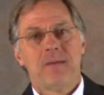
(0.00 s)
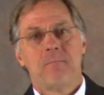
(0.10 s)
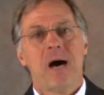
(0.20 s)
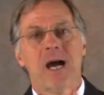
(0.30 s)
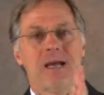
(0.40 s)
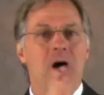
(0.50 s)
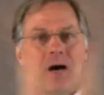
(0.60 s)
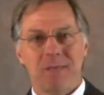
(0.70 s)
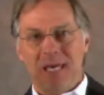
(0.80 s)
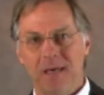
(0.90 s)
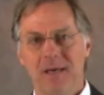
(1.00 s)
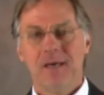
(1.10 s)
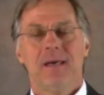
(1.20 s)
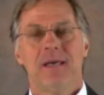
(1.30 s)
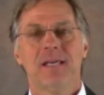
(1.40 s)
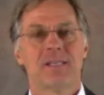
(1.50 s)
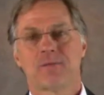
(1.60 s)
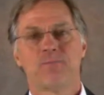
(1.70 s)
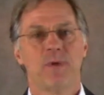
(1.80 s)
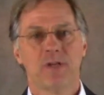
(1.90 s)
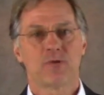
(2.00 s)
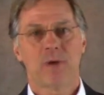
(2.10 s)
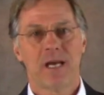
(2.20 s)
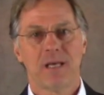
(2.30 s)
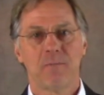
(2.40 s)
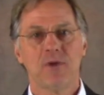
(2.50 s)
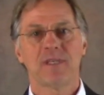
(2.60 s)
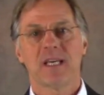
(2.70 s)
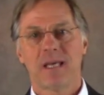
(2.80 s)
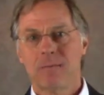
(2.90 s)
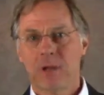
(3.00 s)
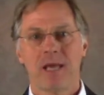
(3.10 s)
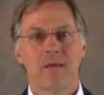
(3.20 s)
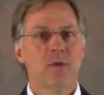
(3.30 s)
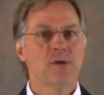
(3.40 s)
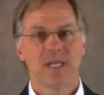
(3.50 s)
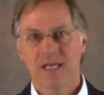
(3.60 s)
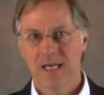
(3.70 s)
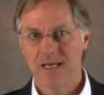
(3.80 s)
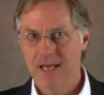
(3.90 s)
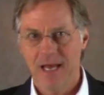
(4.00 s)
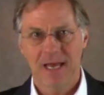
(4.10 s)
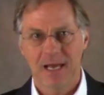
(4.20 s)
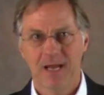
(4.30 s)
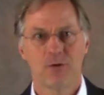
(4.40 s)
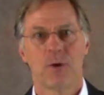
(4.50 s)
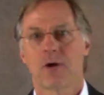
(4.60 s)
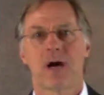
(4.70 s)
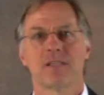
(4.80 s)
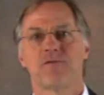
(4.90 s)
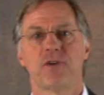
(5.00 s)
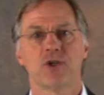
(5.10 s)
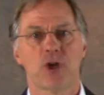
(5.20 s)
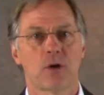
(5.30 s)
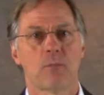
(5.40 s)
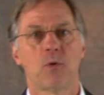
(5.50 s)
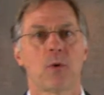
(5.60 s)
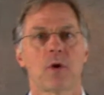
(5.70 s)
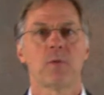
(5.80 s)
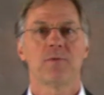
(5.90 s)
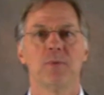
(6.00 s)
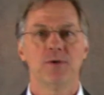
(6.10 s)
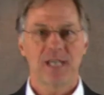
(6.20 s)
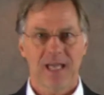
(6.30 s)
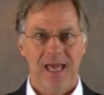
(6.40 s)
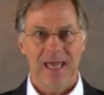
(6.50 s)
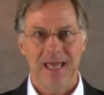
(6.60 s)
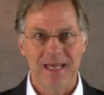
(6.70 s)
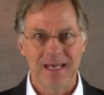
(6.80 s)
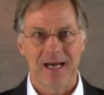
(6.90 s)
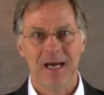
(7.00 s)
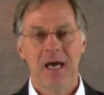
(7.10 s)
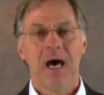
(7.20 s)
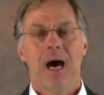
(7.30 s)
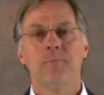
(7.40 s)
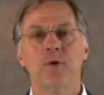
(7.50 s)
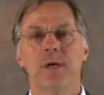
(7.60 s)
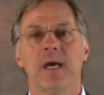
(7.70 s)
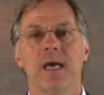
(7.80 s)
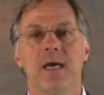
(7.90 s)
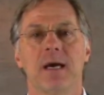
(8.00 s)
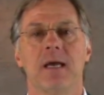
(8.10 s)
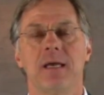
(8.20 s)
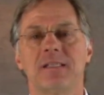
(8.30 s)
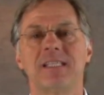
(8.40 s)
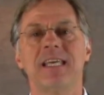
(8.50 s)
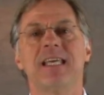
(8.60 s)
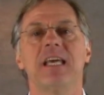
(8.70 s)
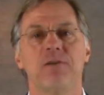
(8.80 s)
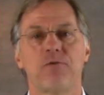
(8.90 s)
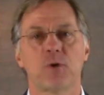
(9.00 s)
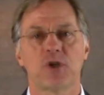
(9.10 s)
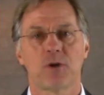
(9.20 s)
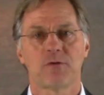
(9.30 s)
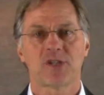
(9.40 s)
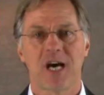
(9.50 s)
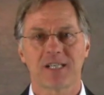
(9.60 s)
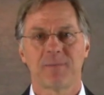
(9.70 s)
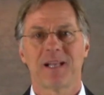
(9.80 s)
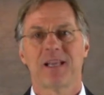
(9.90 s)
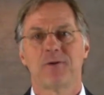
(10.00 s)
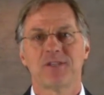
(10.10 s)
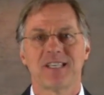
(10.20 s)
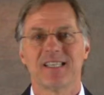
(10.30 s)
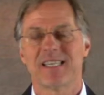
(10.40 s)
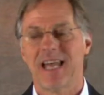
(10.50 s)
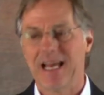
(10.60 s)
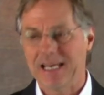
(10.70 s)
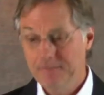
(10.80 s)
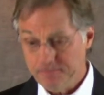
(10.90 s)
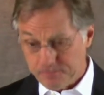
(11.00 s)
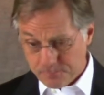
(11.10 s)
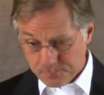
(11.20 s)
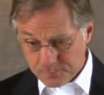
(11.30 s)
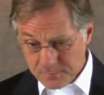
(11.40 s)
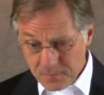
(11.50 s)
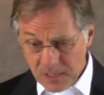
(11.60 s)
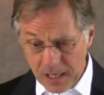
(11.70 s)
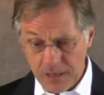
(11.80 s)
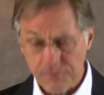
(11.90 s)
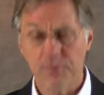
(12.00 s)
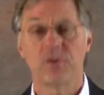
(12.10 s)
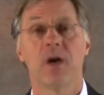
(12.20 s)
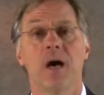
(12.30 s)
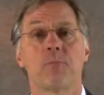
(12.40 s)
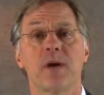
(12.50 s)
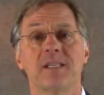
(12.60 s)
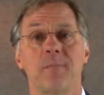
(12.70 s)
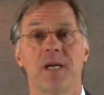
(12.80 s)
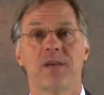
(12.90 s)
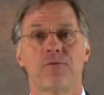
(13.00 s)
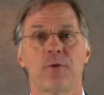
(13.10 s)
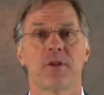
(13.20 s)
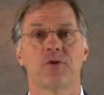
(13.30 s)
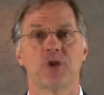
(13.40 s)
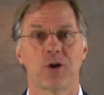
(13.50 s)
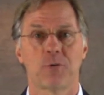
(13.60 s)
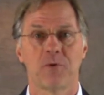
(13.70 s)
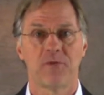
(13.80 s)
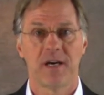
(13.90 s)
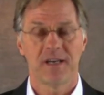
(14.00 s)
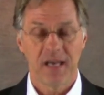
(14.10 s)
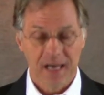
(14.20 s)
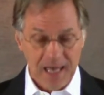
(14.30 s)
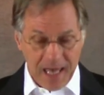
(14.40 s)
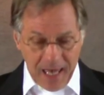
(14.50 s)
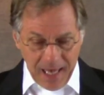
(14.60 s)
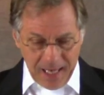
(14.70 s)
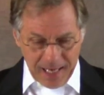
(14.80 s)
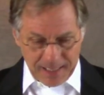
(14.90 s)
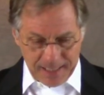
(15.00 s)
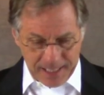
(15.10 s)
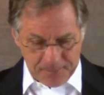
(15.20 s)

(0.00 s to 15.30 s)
My hobby is writing music and playing music, and I do all kinds of fun charitable work with music. And I'm doing a CD for Children's Hospital here in Cincinnati to help raise money for their charitable fund. And